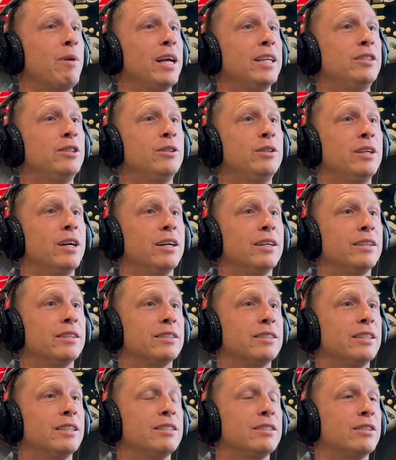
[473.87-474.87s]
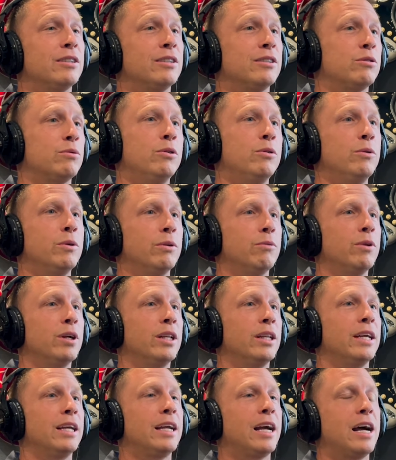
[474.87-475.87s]
my 2 younger sisters who were
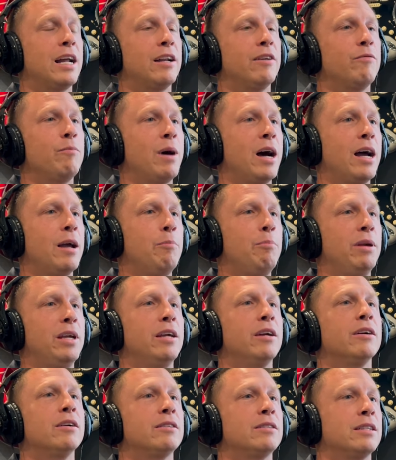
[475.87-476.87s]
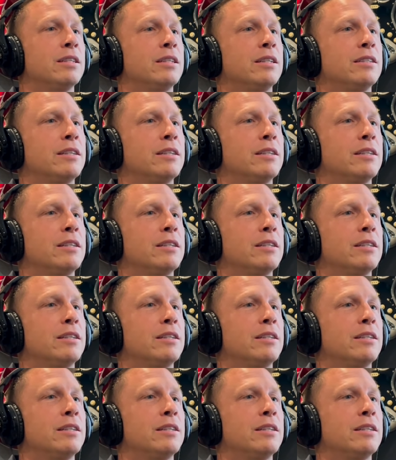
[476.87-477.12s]
really kind of my peers at